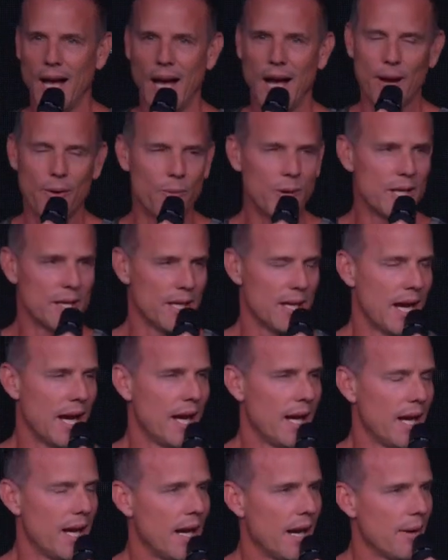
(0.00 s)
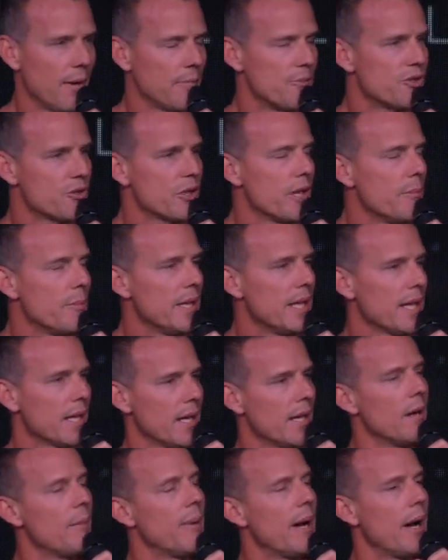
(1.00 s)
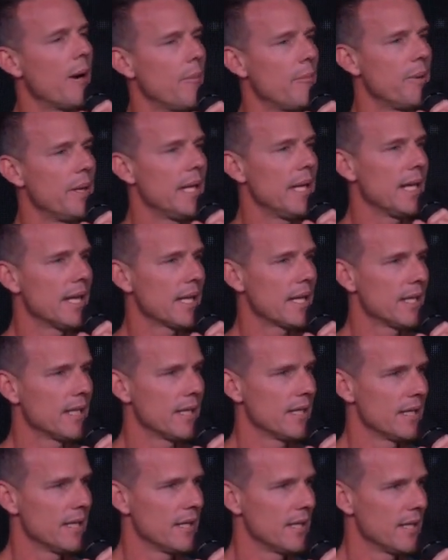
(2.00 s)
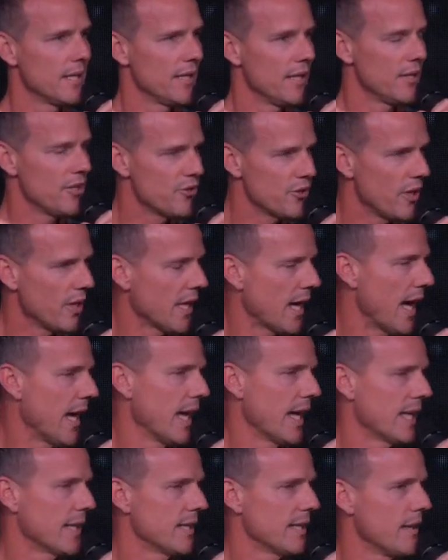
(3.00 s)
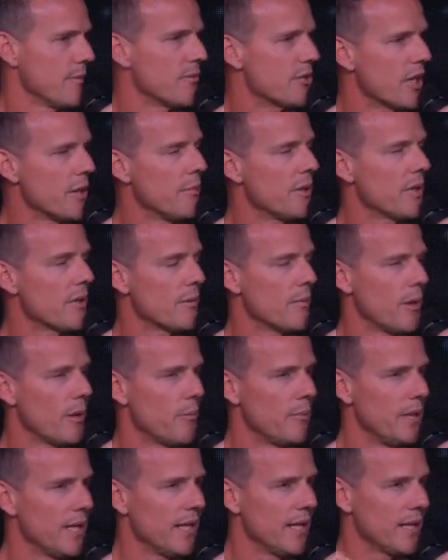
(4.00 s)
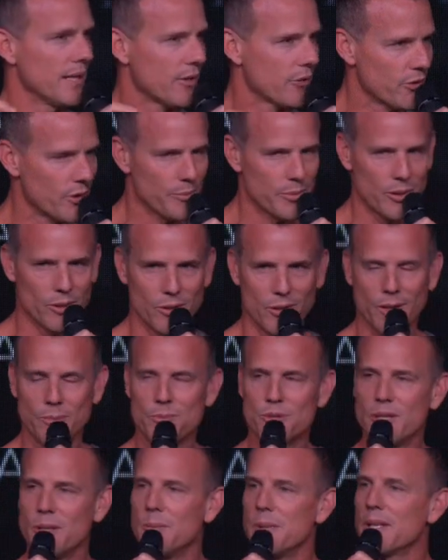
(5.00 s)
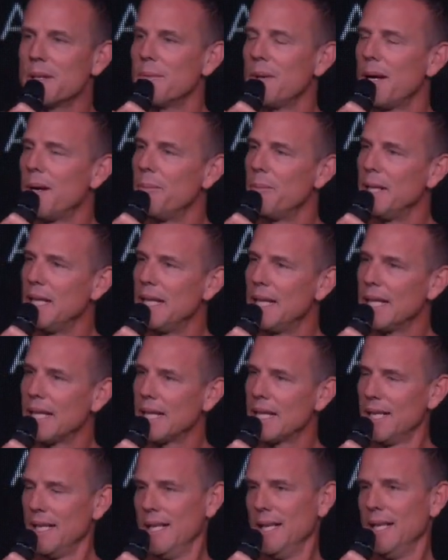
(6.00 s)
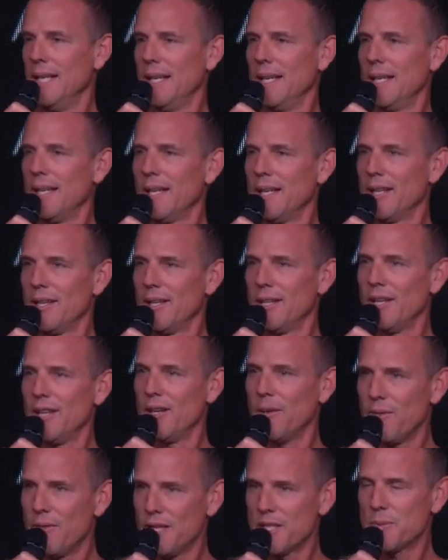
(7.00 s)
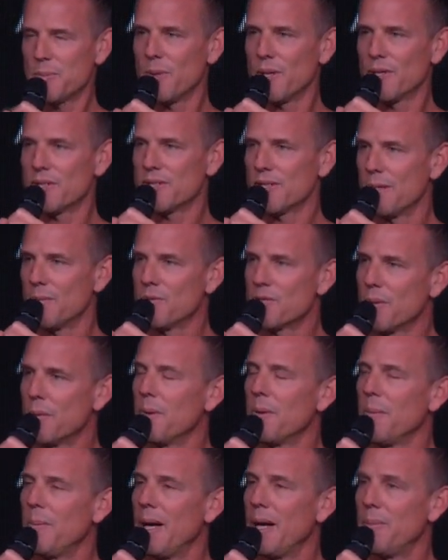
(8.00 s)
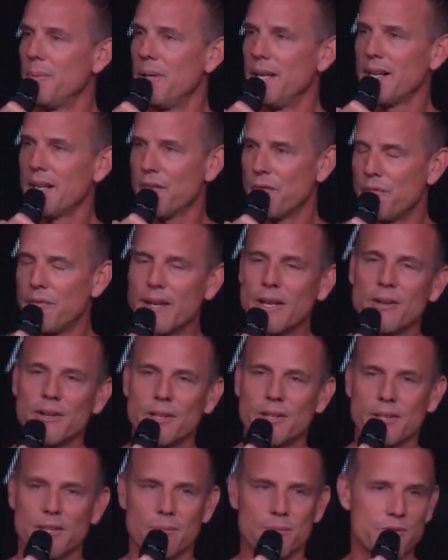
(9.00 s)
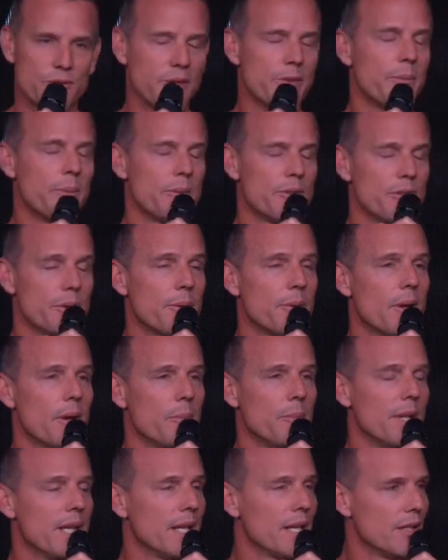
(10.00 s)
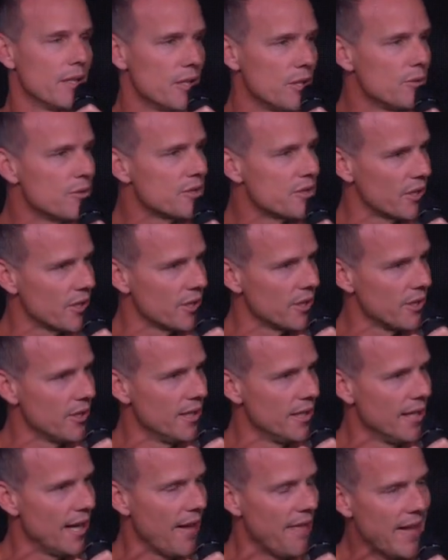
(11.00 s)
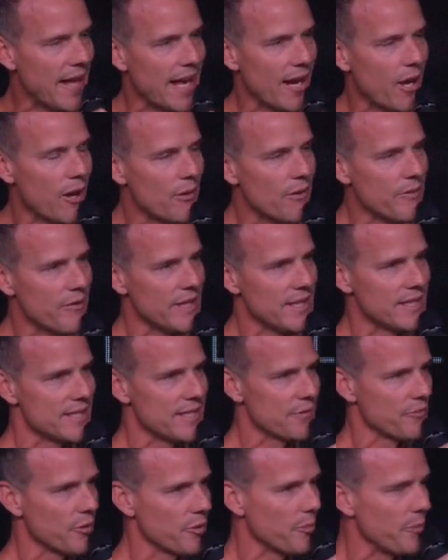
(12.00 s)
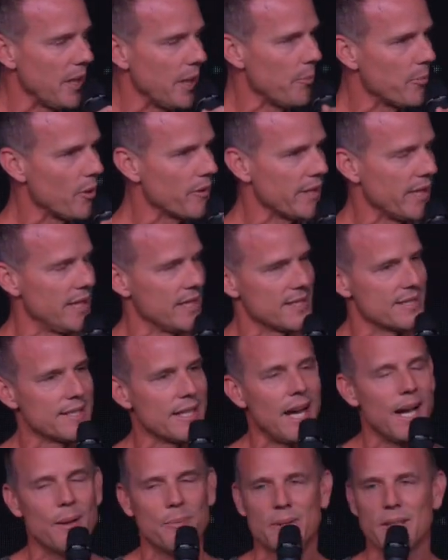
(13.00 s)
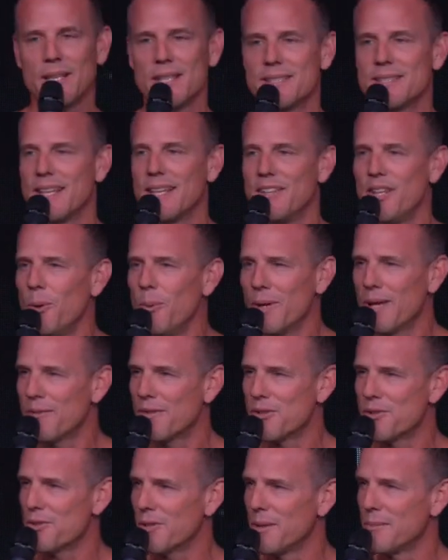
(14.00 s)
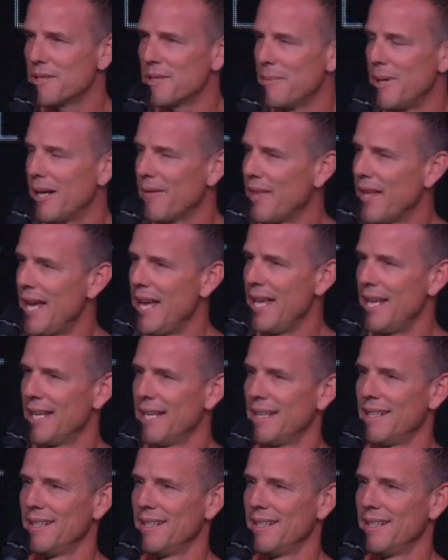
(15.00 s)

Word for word: i I, I, I'm dreaming about being a drug addict. I'm dreaming about being a criminal. I'm dreaming about being, you know, this person. I'm dreaming about being a failure. I'm dreaming about being a loser. And they had all of these different people, and then it stopped and it said, No one ever dreams about that.